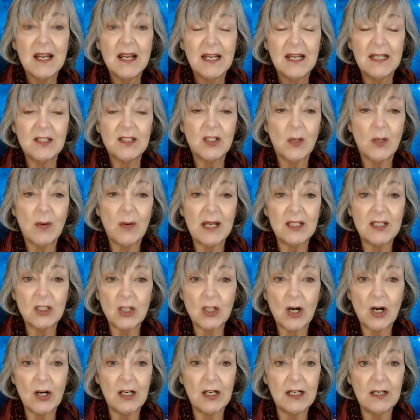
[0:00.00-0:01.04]
And so I
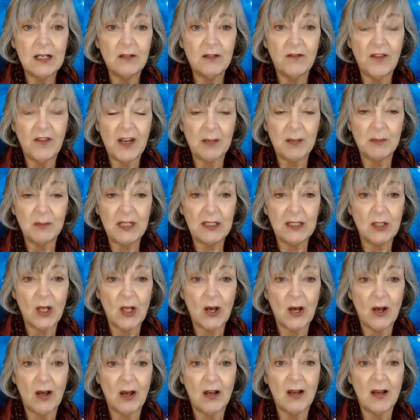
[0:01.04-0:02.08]
started in family
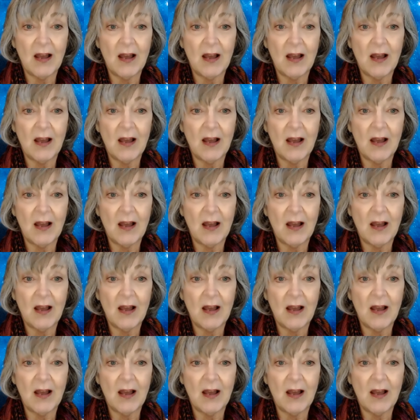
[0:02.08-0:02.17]
law.